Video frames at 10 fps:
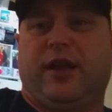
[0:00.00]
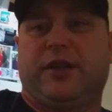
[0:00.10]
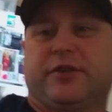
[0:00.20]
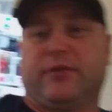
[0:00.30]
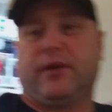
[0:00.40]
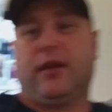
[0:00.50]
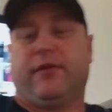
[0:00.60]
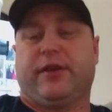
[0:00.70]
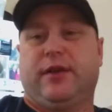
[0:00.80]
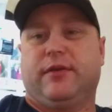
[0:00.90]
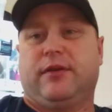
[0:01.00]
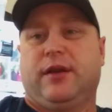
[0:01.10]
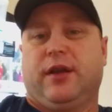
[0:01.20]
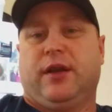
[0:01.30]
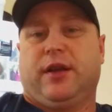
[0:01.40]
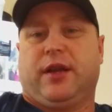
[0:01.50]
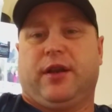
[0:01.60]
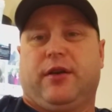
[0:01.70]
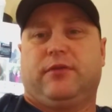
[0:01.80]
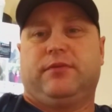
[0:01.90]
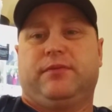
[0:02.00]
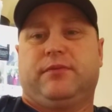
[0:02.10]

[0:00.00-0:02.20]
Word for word: it's irrelevant. You know,